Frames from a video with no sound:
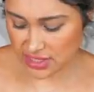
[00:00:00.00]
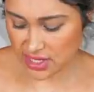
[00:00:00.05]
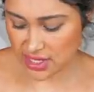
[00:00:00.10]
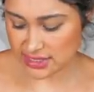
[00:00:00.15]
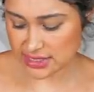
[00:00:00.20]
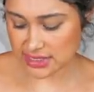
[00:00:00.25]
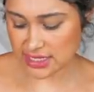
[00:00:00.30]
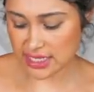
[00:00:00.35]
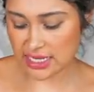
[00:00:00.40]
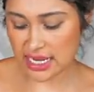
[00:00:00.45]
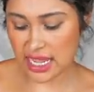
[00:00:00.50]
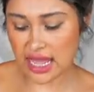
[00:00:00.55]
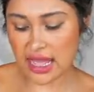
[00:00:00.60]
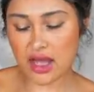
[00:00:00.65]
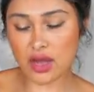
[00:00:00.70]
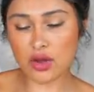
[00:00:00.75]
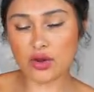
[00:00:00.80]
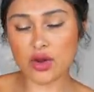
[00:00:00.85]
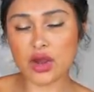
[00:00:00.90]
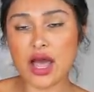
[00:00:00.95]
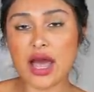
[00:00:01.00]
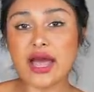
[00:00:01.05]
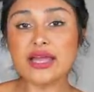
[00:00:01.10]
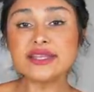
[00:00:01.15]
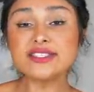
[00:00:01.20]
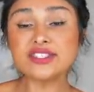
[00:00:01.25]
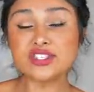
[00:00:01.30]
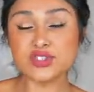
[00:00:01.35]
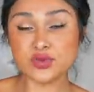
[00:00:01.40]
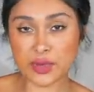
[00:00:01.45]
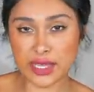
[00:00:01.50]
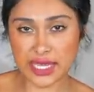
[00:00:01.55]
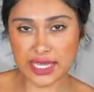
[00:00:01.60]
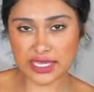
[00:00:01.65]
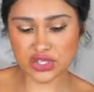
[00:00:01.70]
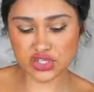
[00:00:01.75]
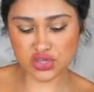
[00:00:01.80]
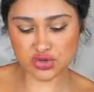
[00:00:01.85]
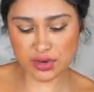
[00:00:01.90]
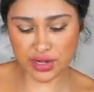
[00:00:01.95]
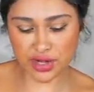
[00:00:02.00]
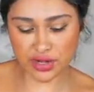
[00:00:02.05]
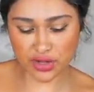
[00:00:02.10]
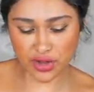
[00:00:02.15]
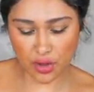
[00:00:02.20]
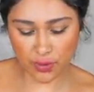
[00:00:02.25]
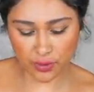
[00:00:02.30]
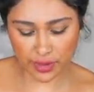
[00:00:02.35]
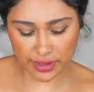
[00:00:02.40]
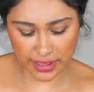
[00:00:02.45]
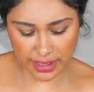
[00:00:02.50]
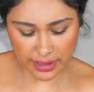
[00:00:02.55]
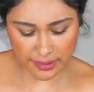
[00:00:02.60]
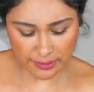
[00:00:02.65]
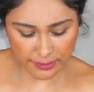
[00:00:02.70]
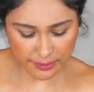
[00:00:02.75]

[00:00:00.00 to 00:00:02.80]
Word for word: toss in our unsweetened shredded coconut.